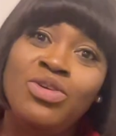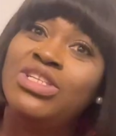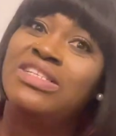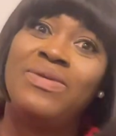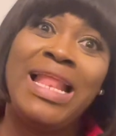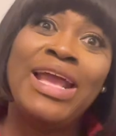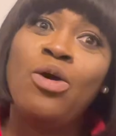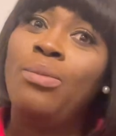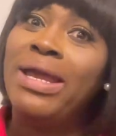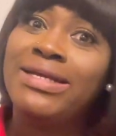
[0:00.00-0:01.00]
You just be like,
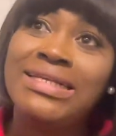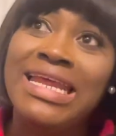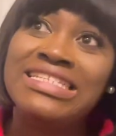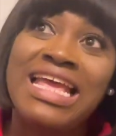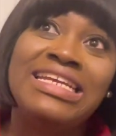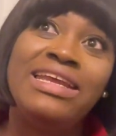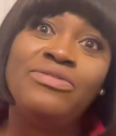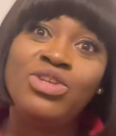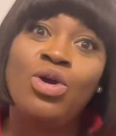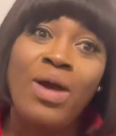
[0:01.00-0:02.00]
oh my goodness, I didn't
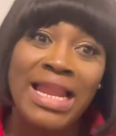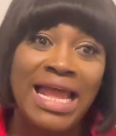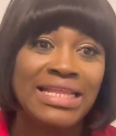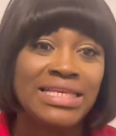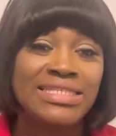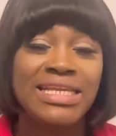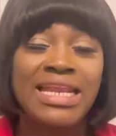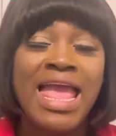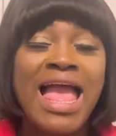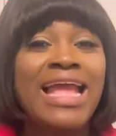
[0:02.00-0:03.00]
even know I like this thing.